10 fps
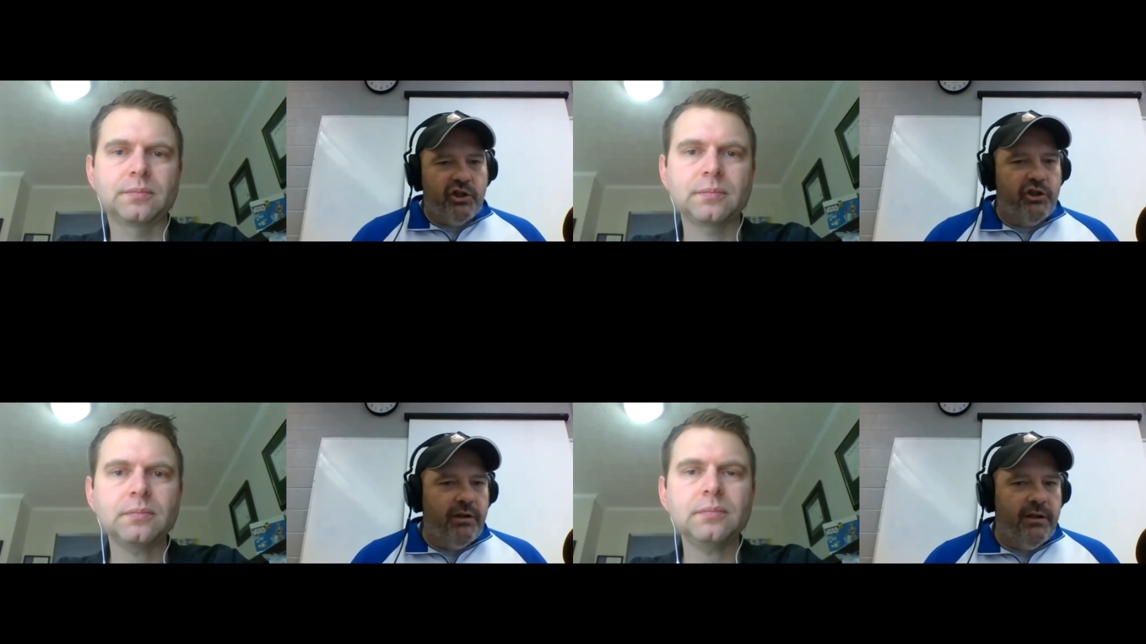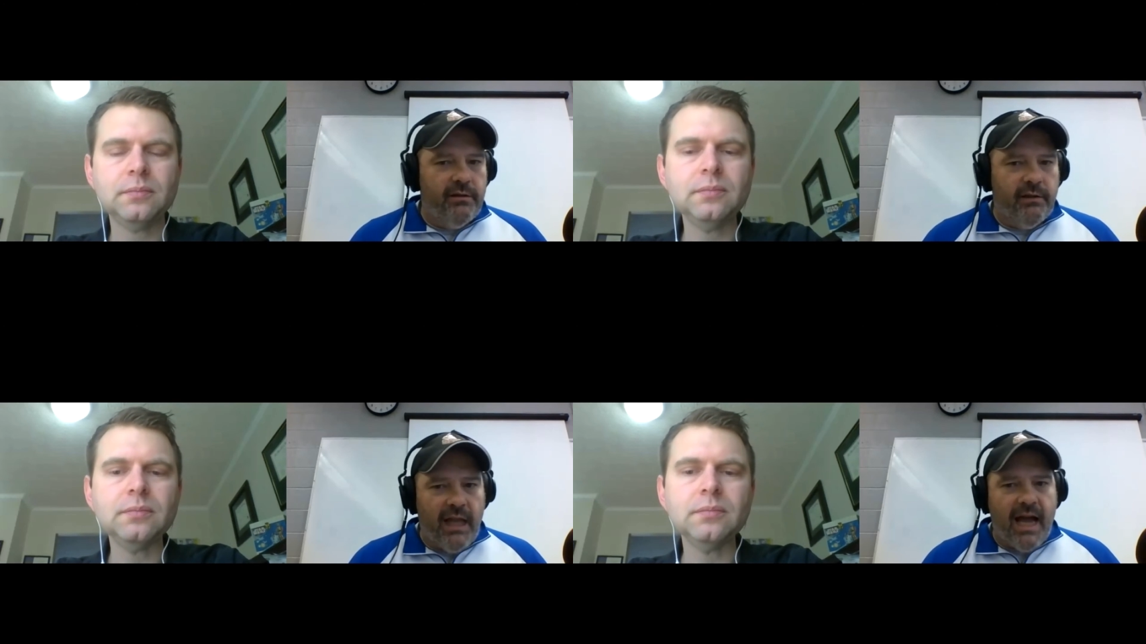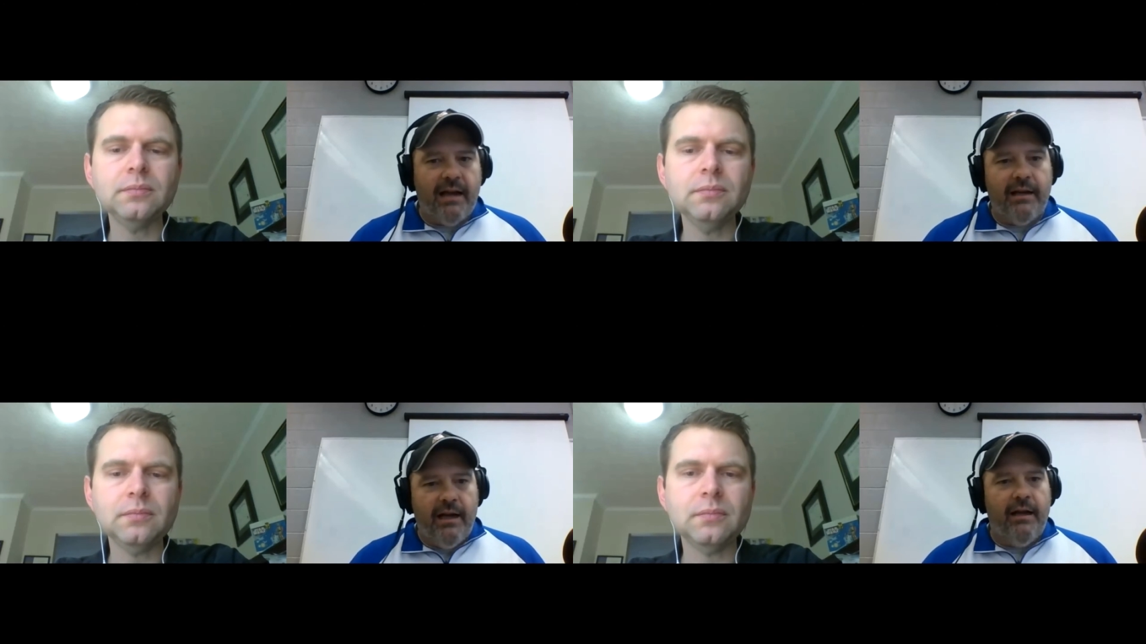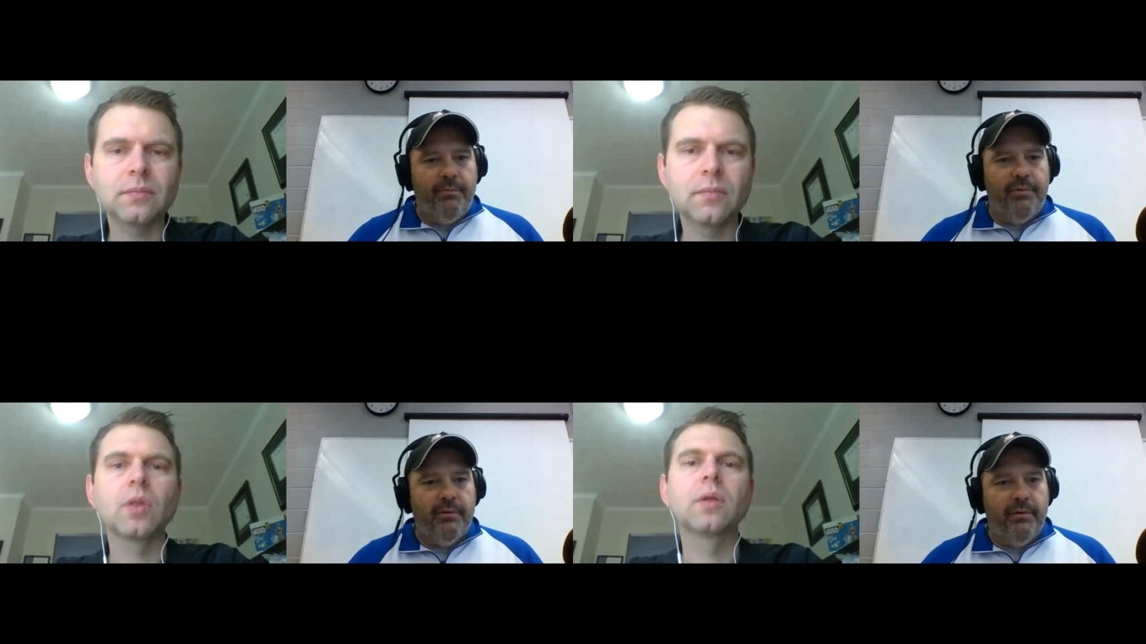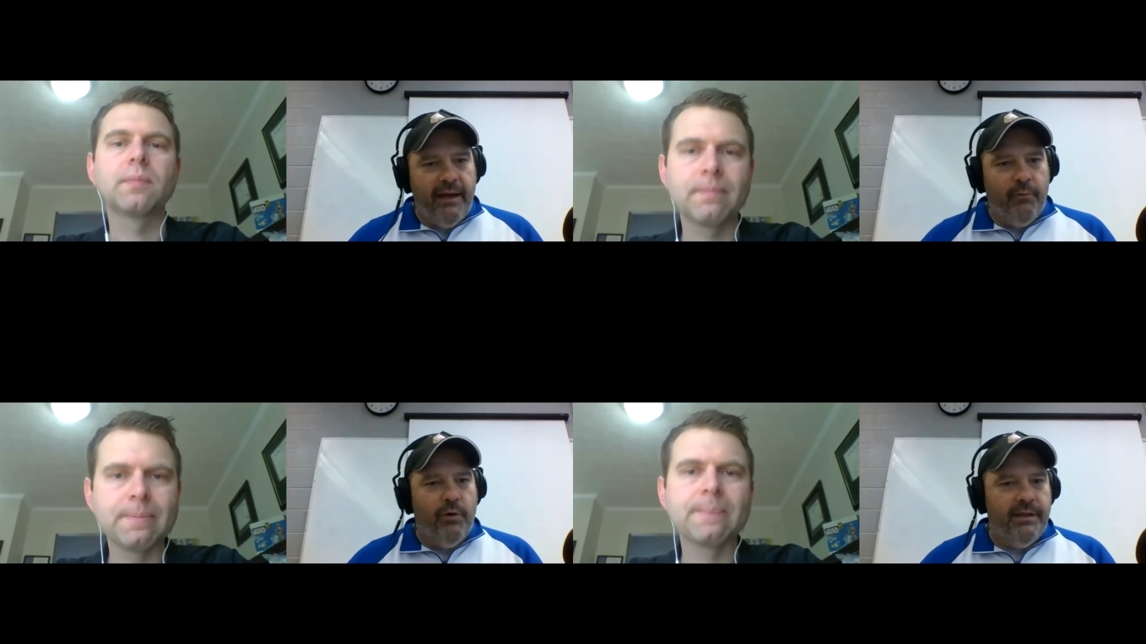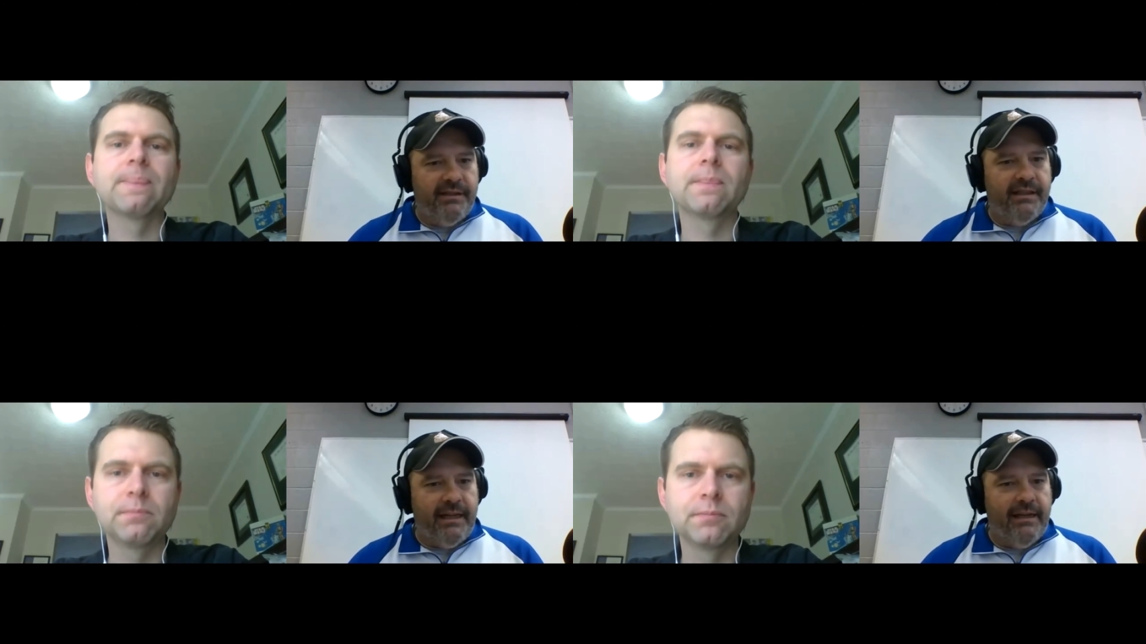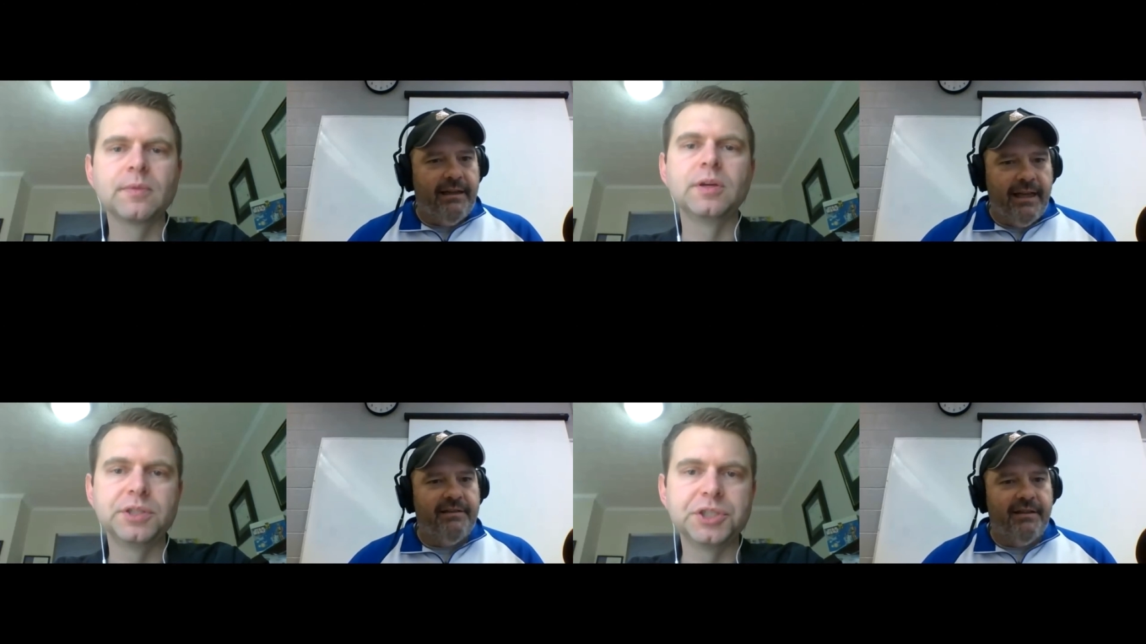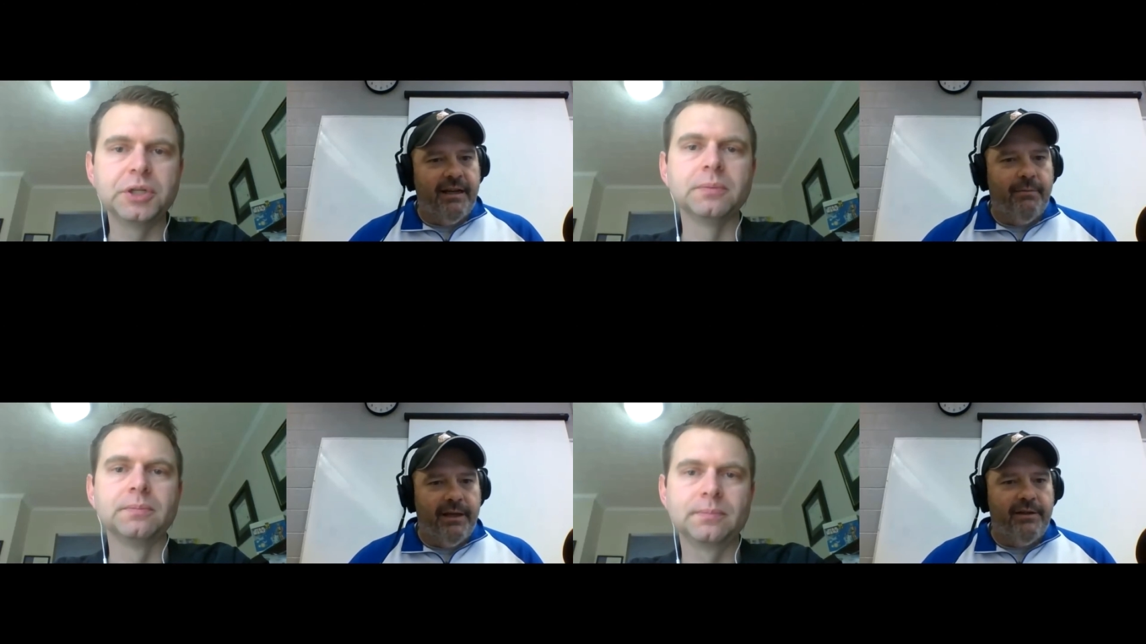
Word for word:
Speaker 1: should lock up a one seed in the NCAA sure.